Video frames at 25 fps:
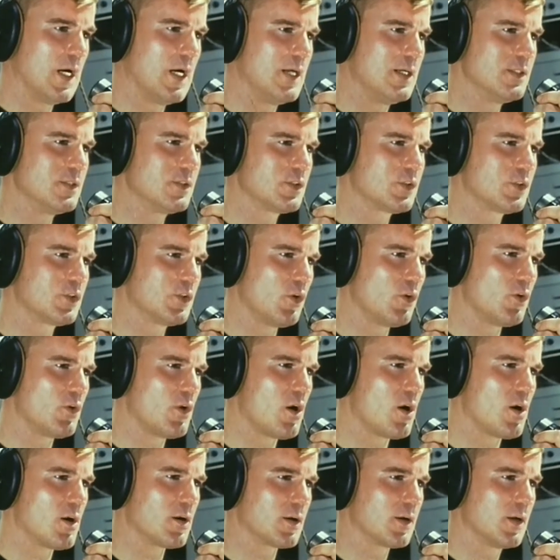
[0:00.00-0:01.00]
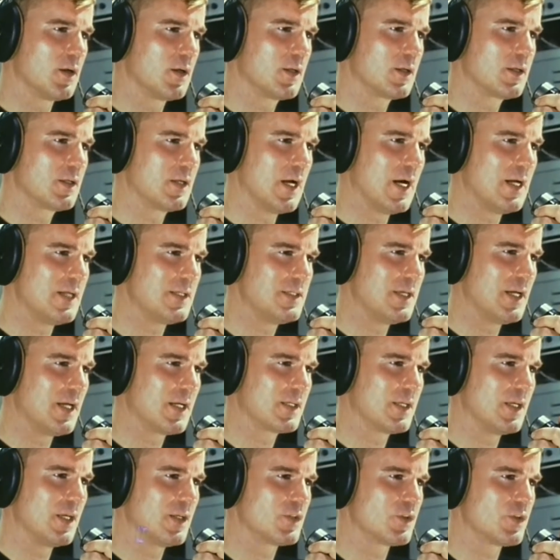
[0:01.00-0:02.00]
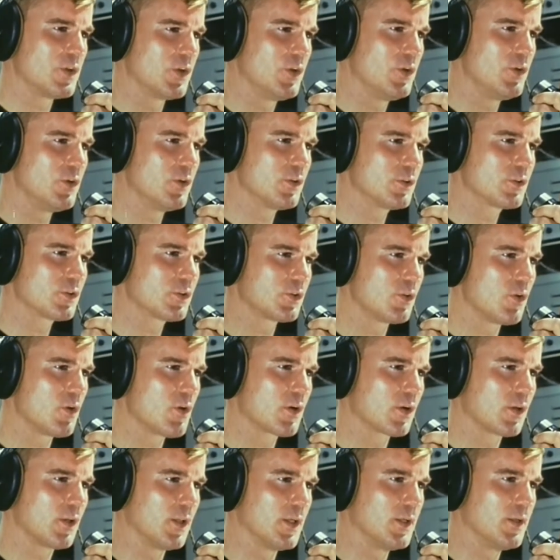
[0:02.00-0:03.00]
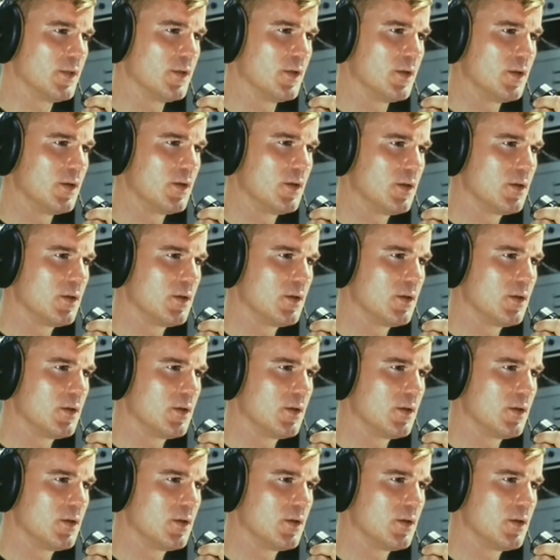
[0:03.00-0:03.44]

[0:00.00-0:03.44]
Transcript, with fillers: Con sonar, contact has secured snorkeling.